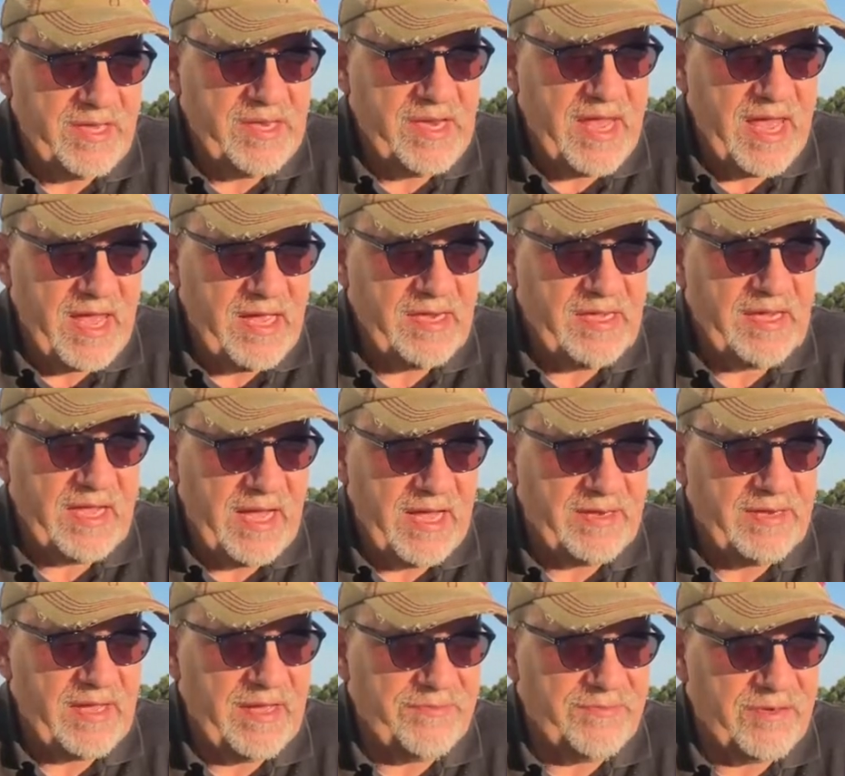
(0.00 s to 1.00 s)
in any
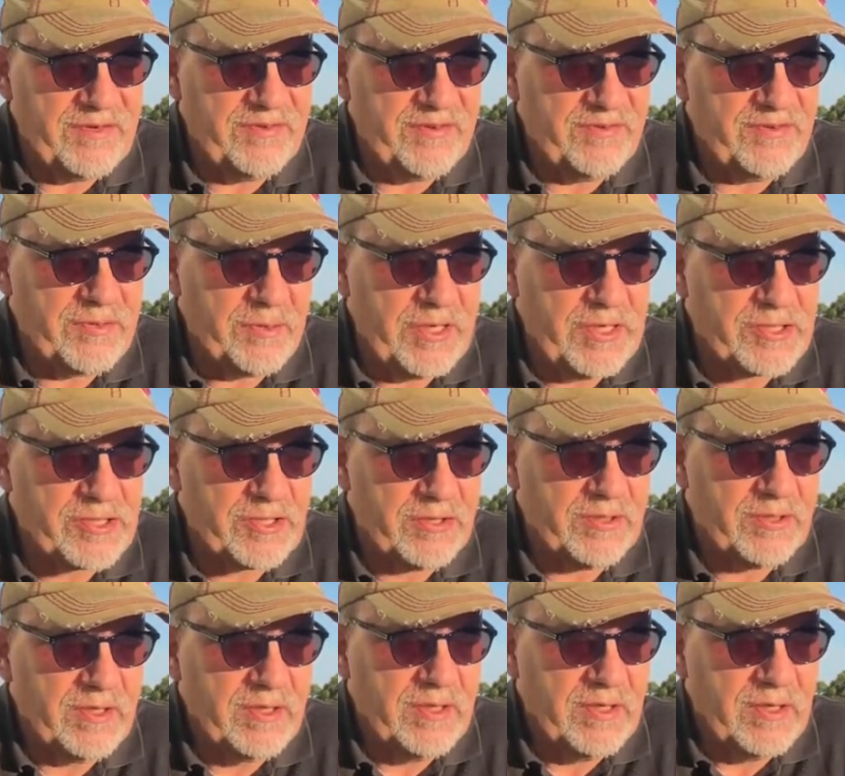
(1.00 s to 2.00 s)
and every
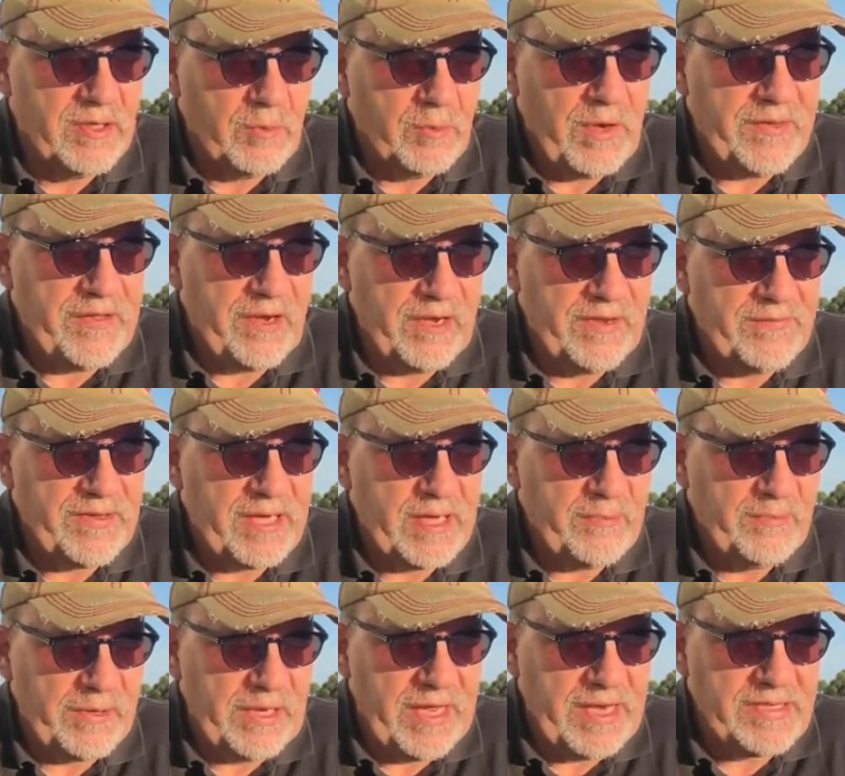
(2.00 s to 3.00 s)
situation, whether living
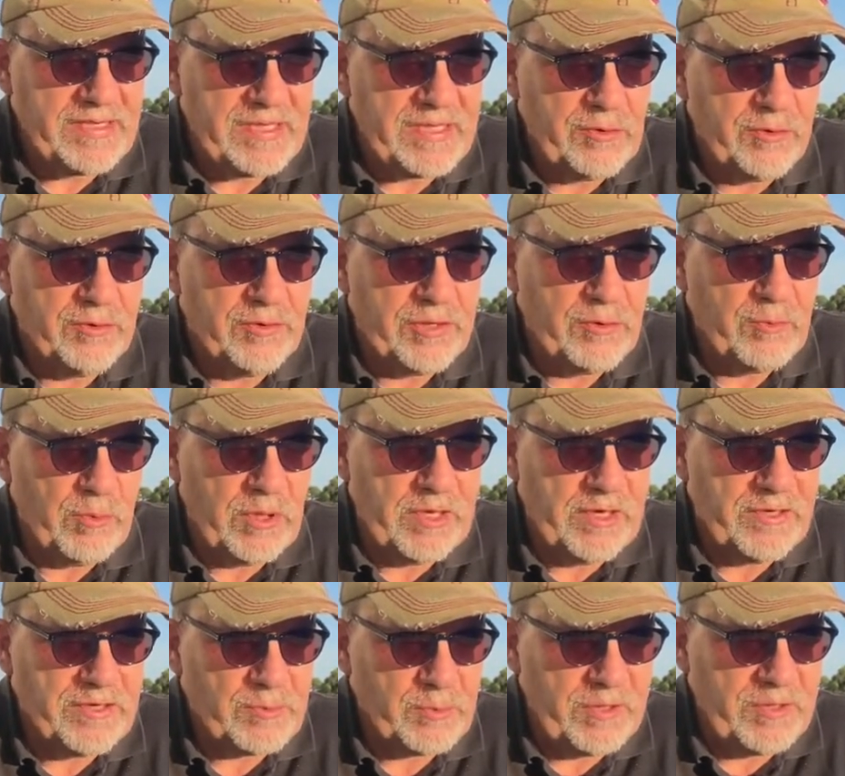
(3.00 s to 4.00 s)
in plenty or in
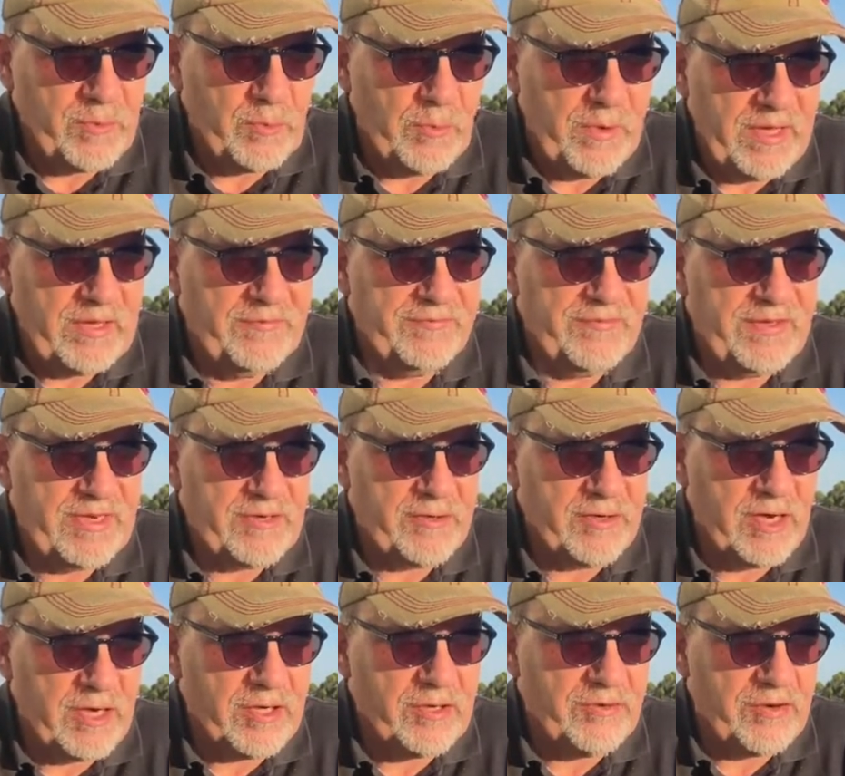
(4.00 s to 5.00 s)
want, whether well-fed or
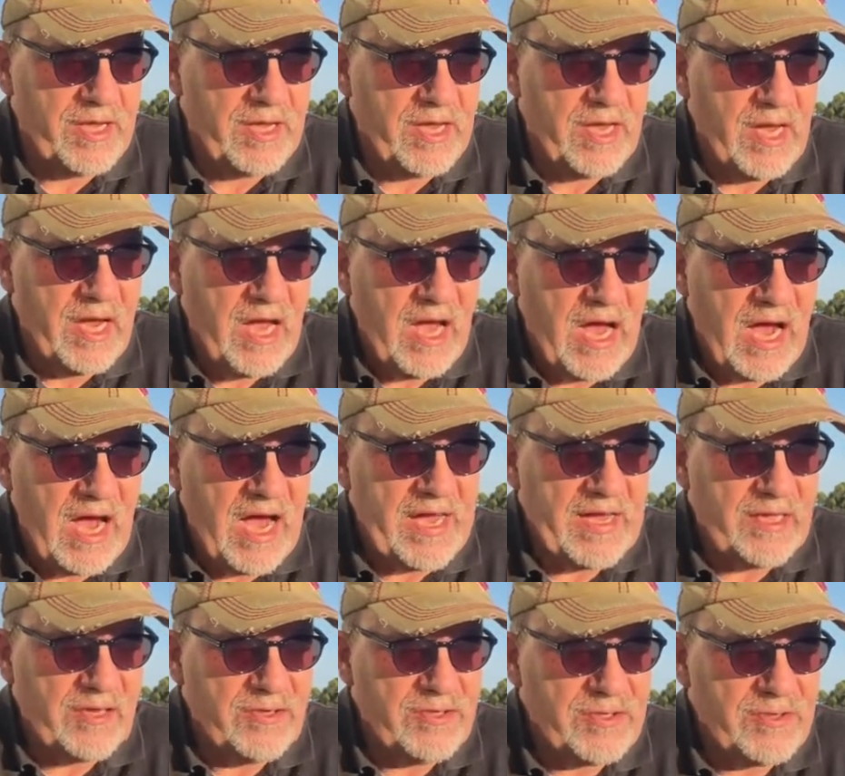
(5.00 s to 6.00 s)
hungry, I
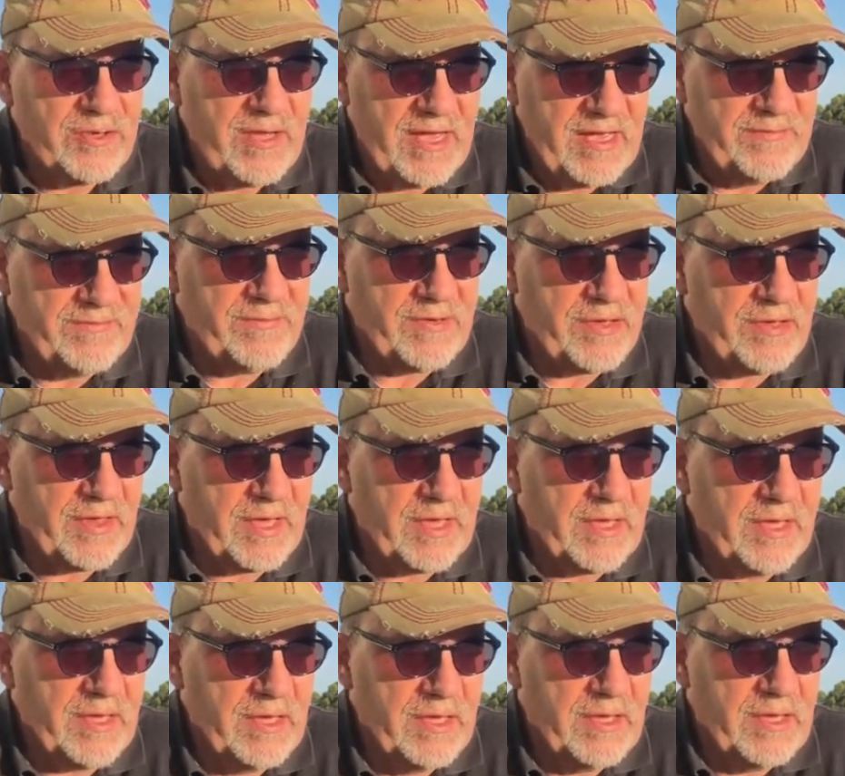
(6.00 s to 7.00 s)
can do
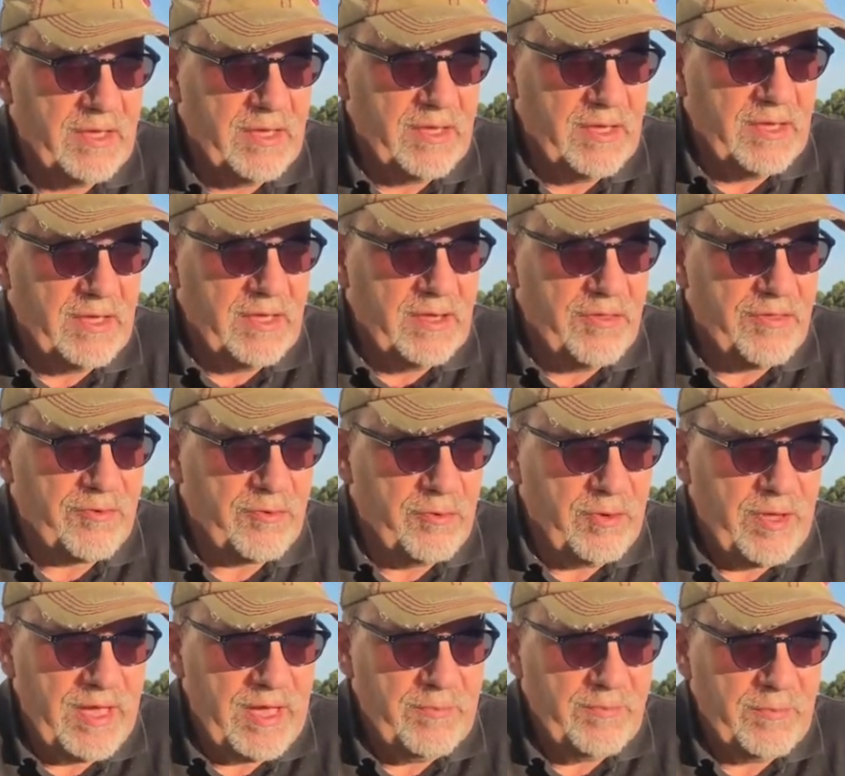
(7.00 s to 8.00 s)
everything through
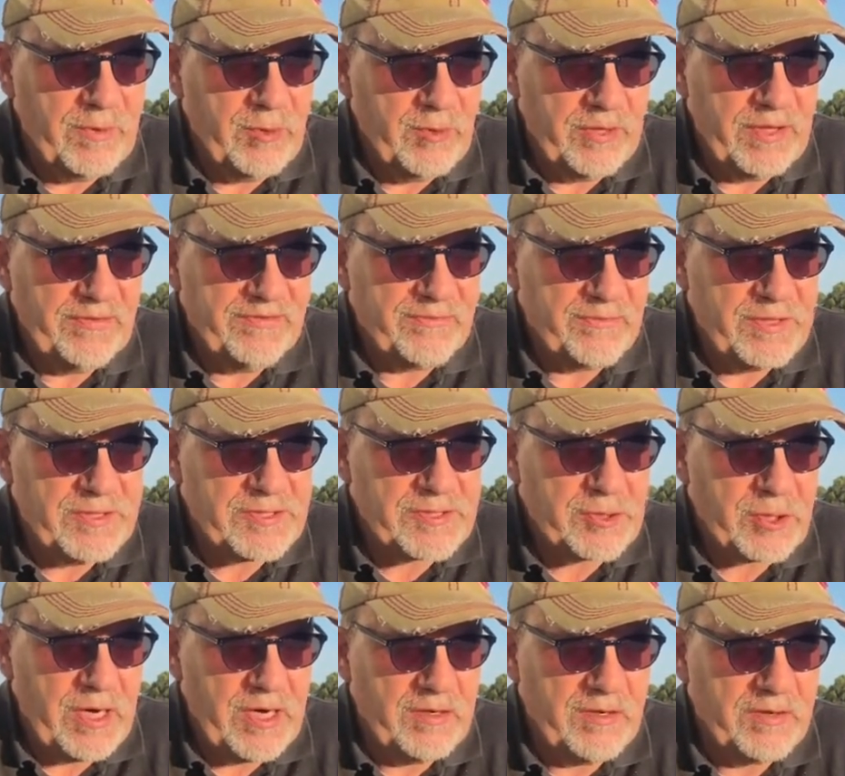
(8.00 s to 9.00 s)
him who gives me
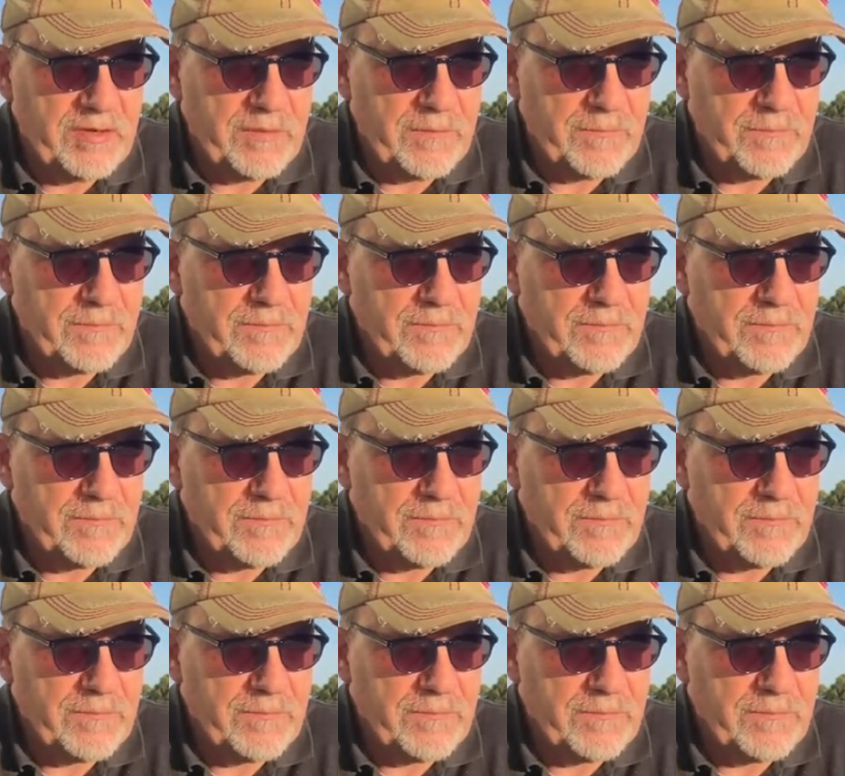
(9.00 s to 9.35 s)
strength.